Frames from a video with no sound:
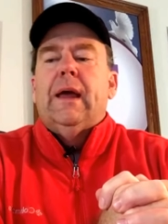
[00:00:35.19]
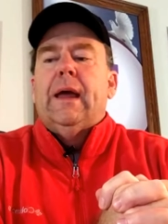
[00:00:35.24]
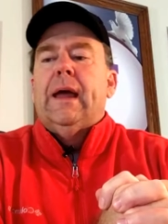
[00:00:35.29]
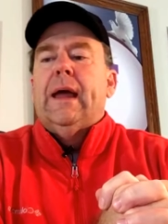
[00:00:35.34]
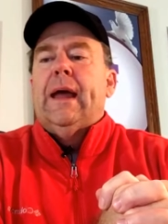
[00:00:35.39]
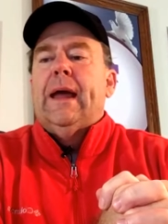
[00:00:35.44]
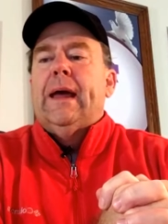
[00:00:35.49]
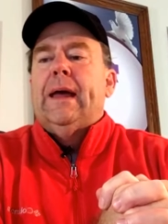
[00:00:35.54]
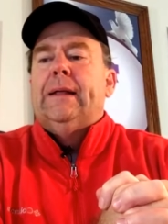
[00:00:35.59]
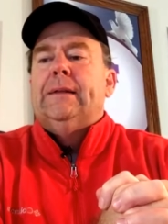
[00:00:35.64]

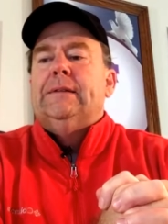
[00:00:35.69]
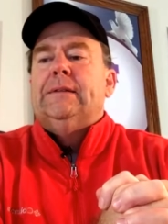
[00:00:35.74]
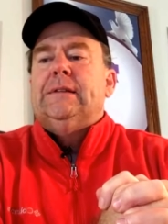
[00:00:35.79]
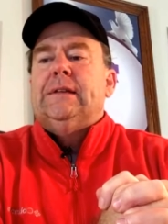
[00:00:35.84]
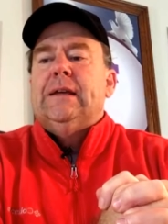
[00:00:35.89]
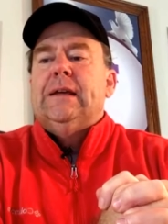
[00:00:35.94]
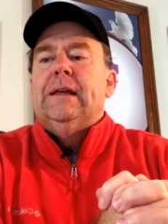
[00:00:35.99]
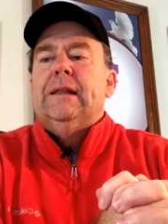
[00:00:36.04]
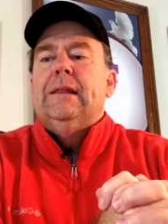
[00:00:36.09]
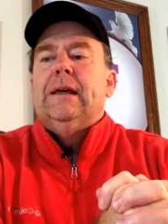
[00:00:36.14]
and
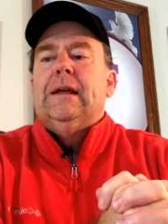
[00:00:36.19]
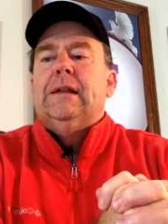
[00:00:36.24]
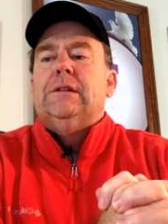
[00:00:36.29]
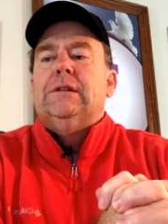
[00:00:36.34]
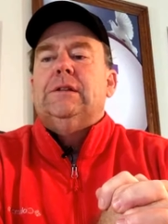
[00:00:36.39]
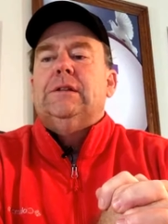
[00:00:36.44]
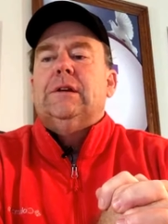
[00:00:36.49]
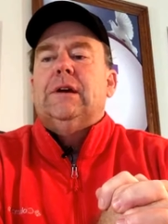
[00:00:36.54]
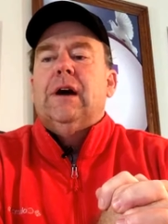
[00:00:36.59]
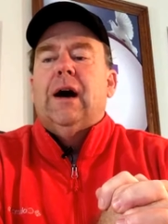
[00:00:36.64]
see
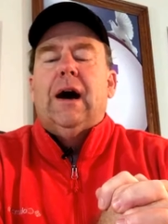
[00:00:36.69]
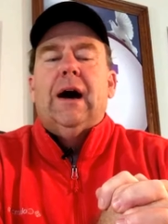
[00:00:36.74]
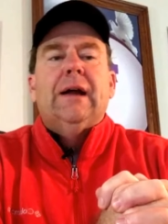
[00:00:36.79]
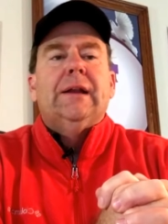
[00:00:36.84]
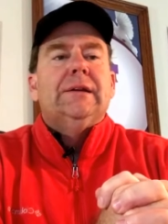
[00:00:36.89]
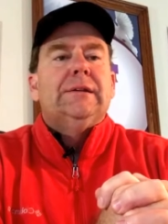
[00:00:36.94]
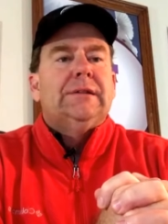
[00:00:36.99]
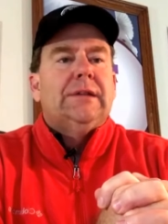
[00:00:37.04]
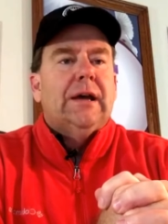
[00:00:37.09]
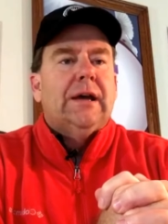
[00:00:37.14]
that God
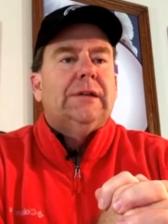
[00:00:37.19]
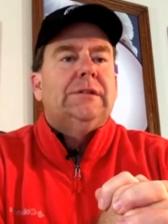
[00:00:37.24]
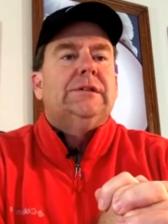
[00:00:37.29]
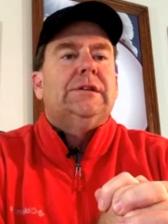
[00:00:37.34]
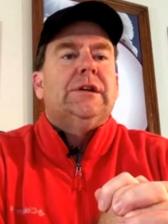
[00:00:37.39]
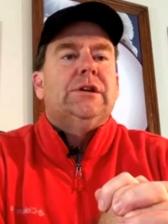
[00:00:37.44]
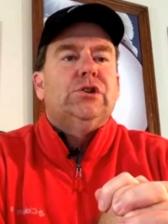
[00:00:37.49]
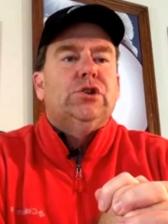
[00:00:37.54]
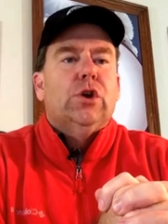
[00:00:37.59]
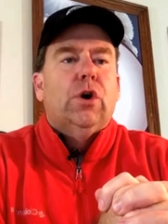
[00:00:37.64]
is
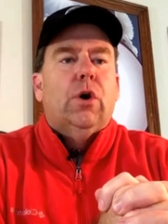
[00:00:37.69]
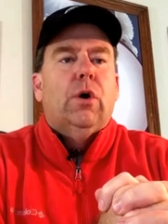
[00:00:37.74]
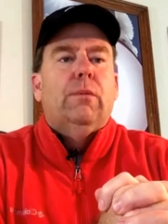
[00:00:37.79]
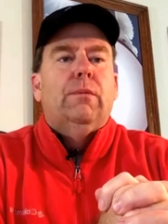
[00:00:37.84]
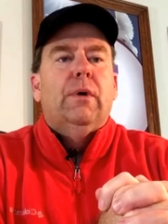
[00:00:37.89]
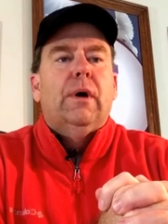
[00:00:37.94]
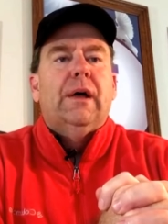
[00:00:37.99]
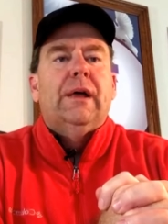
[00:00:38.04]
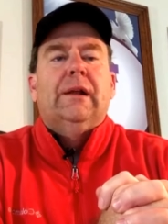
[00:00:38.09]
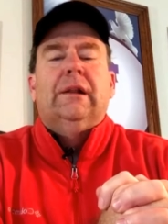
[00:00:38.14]
testing Job
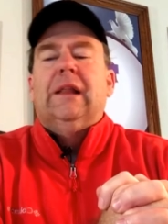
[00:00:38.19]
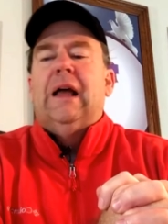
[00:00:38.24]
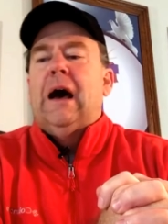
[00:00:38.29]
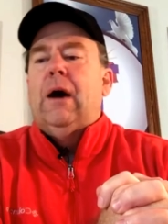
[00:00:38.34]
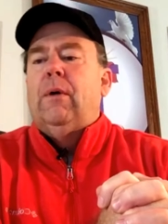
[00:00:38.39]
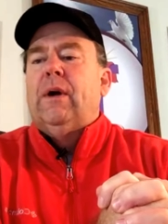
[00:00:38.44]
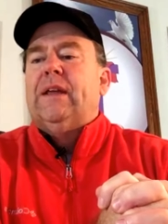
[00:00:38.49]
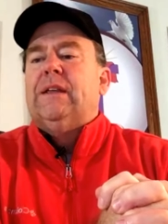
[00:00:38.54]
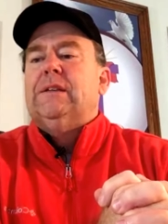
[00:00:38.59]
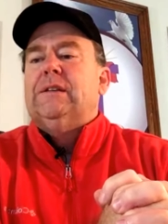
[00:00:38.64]
and
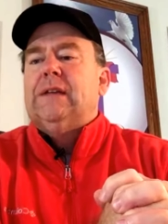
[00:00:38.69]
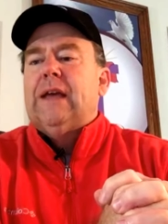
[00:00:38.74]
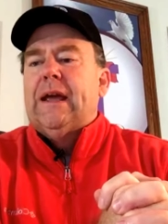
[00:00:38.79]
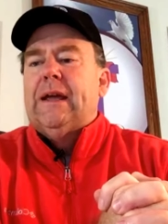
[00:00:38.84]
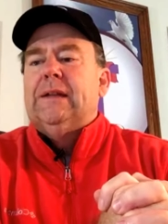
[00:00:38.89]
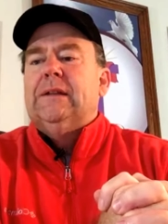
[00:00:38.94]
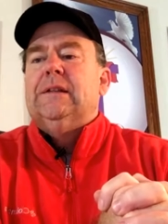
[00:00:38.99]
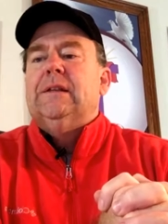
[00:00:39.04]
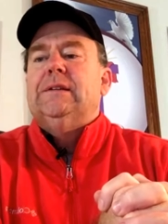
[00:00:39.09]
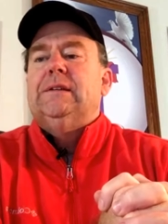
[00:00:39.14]
allowing
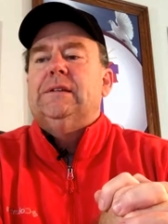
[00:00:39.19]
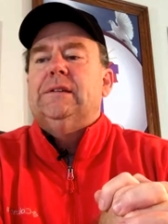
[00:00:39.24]
Satan to